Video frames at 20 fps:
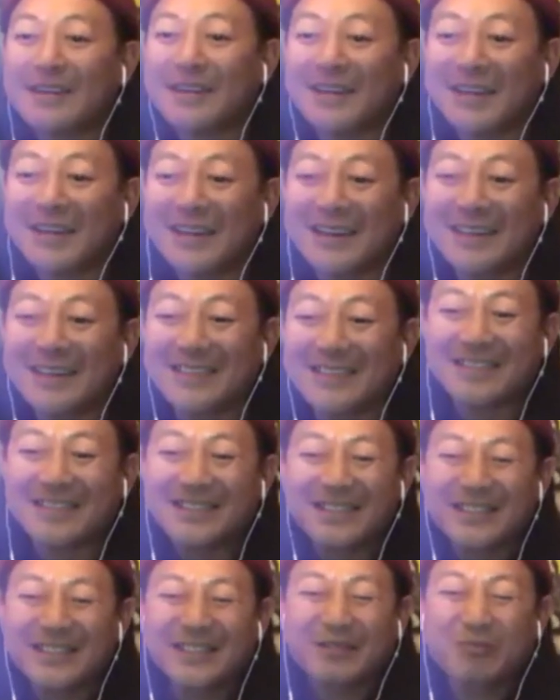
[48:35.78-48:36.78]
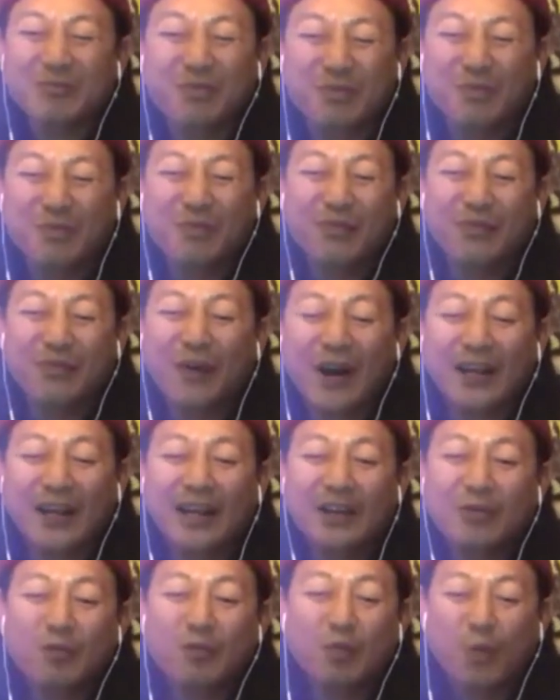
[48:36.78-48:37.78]
Is just
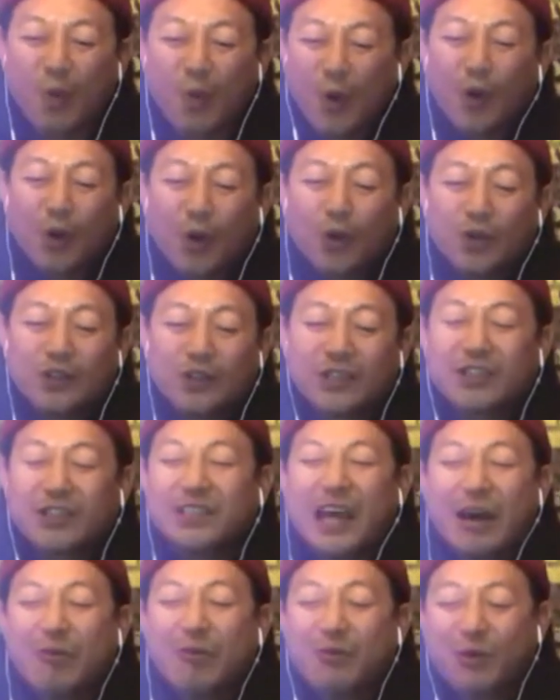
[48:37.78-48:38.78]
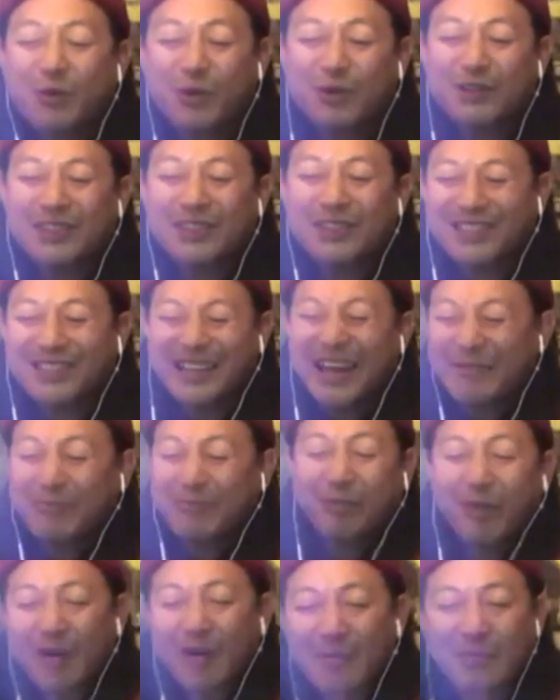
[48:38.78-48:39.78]
fucking words that weren't said
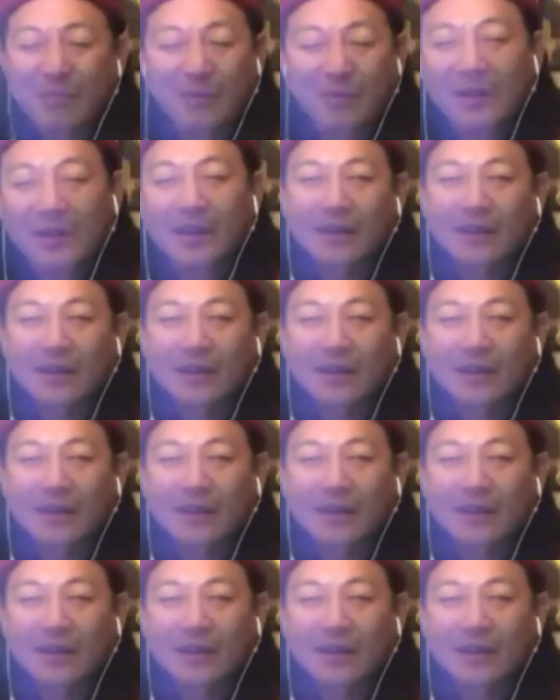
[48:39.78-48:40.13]
properly.